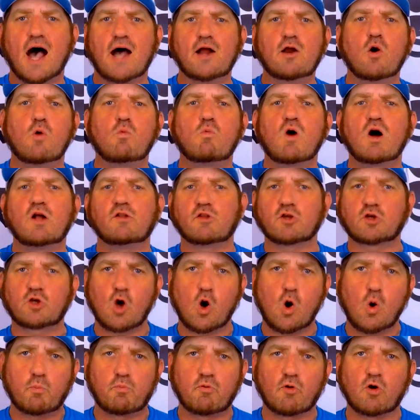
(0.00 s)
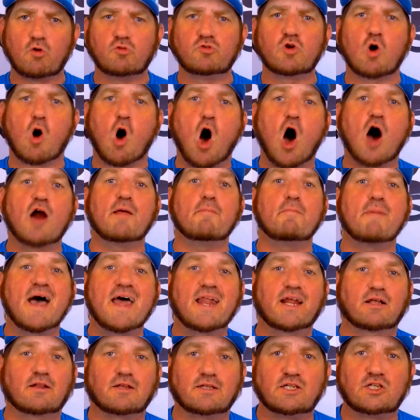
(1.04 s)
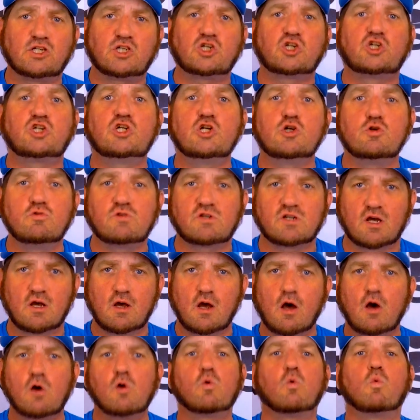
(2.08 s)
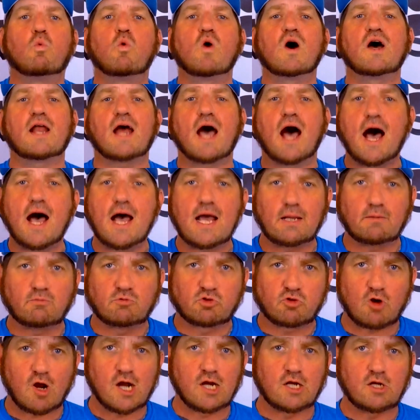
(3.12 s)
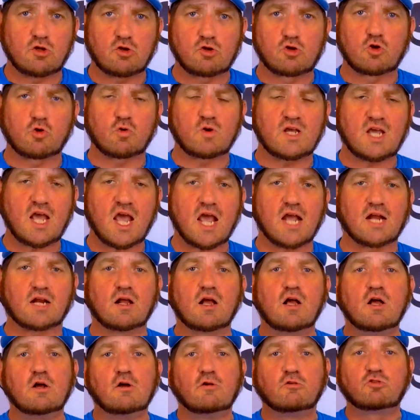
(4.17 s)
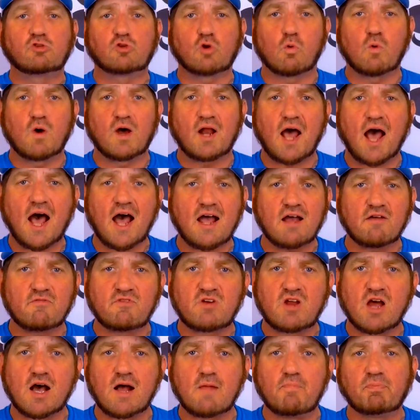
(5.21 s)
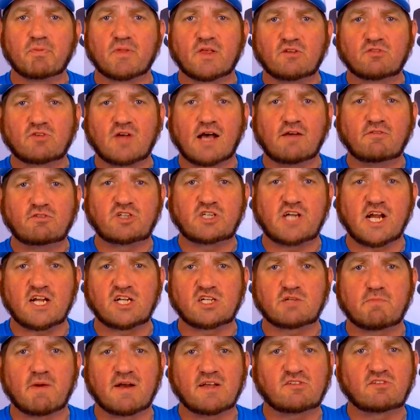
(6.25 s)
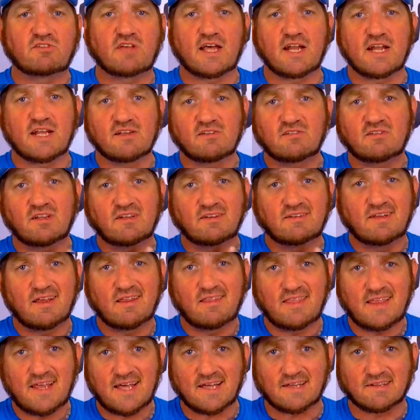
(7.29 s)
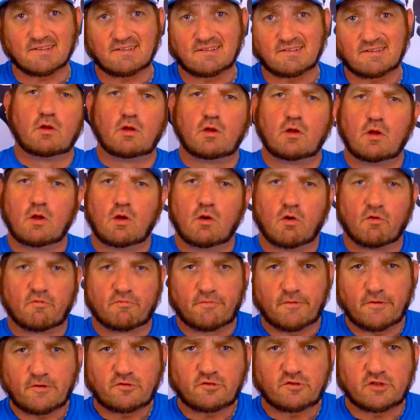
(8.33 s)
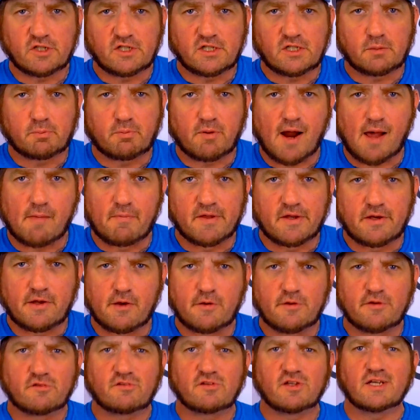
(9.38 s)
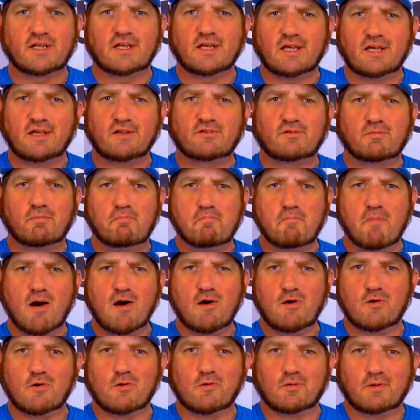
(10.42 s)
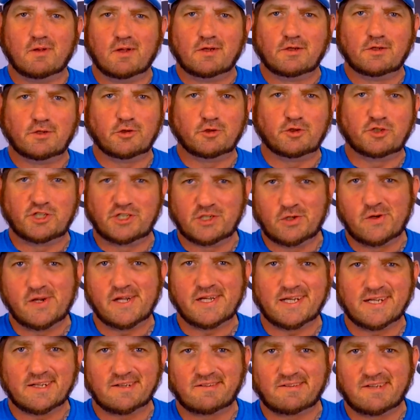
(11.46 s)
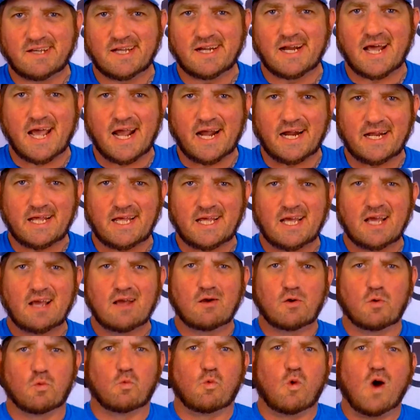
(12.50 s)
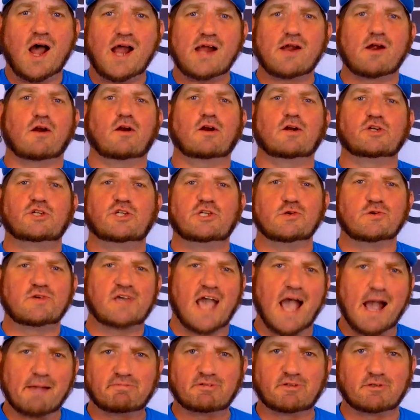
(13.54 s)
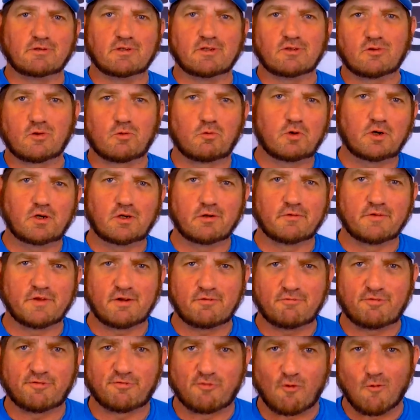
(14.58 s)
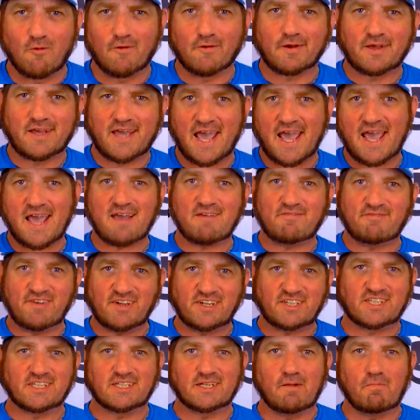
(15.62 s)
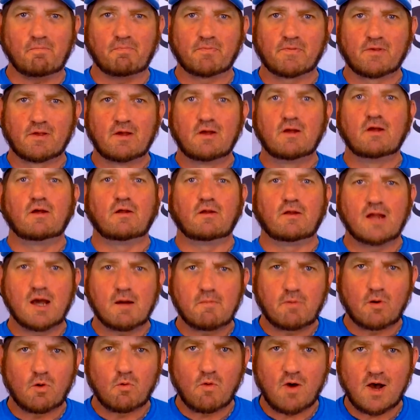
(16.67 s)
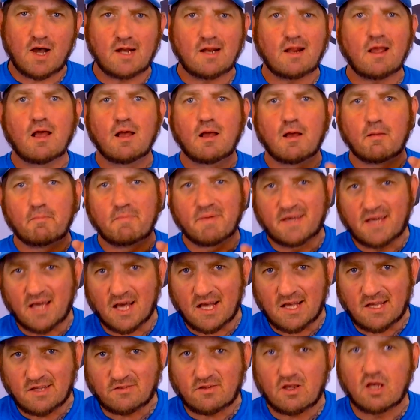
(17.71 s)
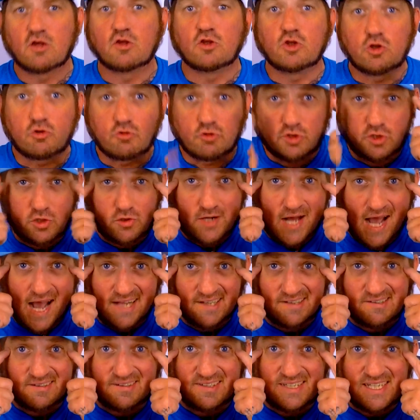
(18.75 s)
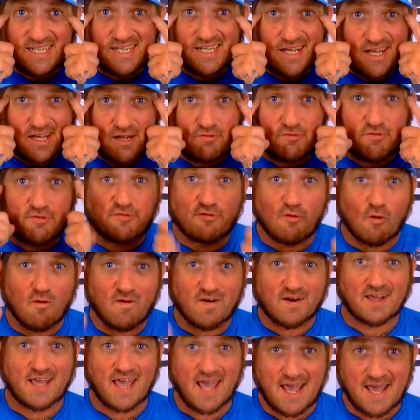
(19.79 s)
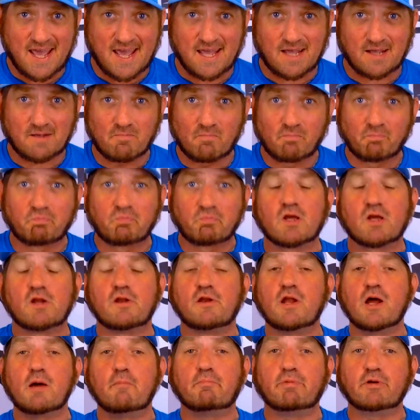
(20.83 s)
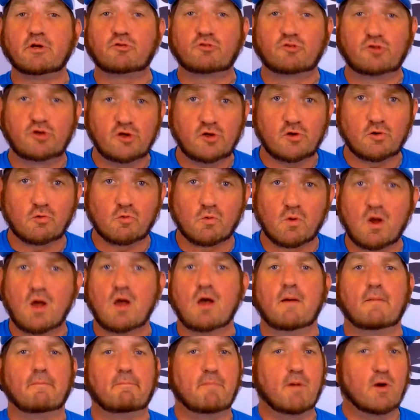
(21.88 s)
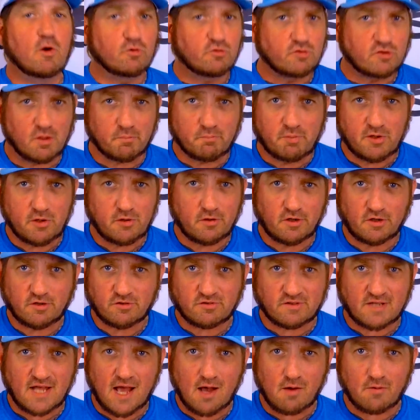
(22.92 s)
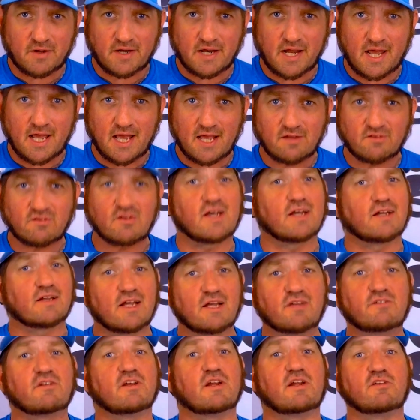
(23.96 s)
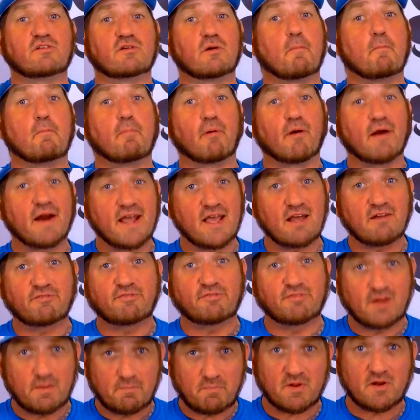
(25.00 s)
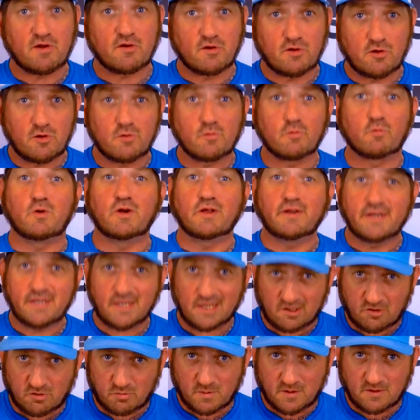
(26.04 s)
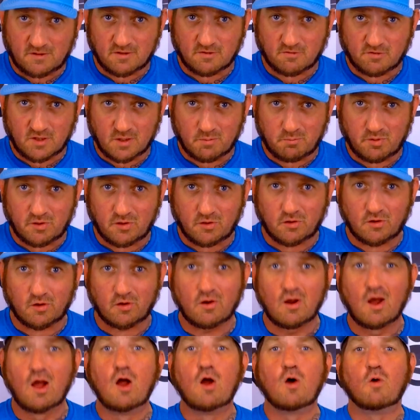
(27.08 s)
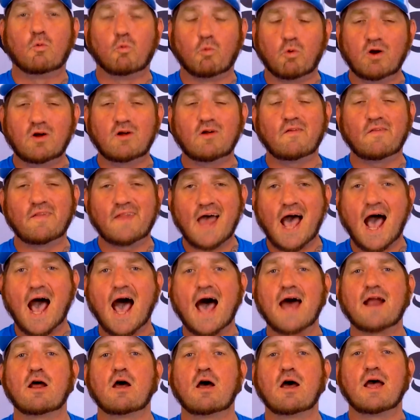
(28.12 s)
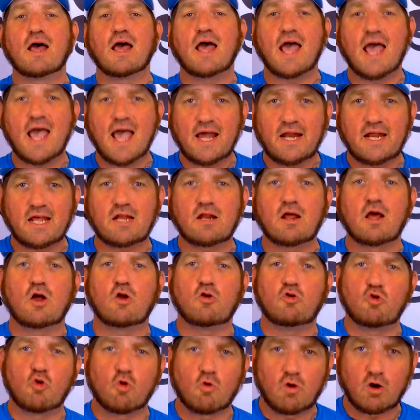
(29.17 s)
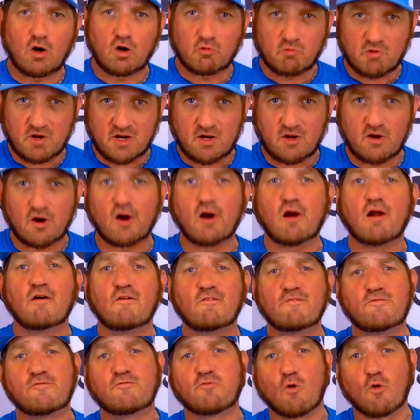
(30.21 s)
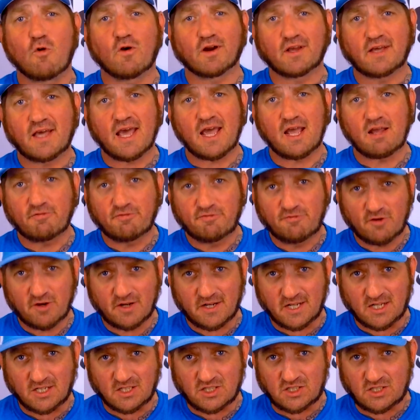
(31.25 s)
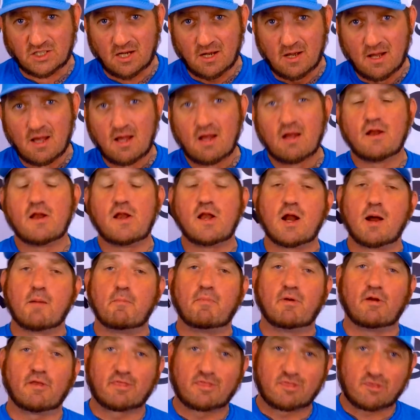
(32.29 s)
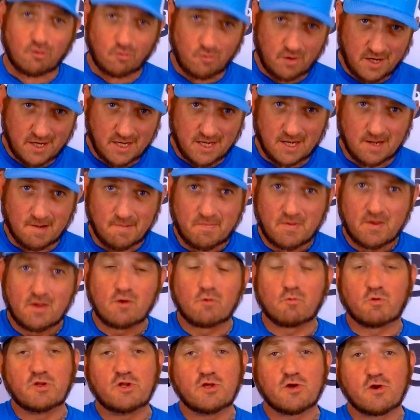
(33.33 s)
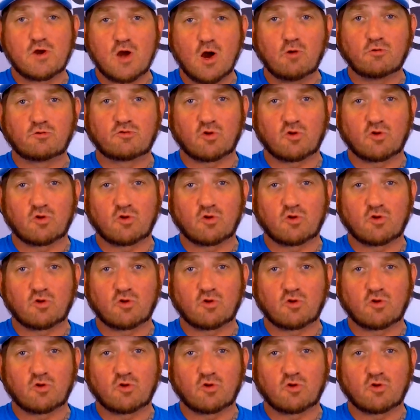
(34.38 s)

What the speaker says: I don't want the GoPro to automatically shoot what I am trying to create. So what I have done is I've changed my settings to this. First thing you're probably noticing is, Mo, you're shooting in 1080? Why aren't you capturing the world in 4K vision? Number one, because you do not see in 4K. Number two, most computers nowadays, unless it is a brand flipping new, really expensive computer, will not edit nor render 4K footage. Number three, when you go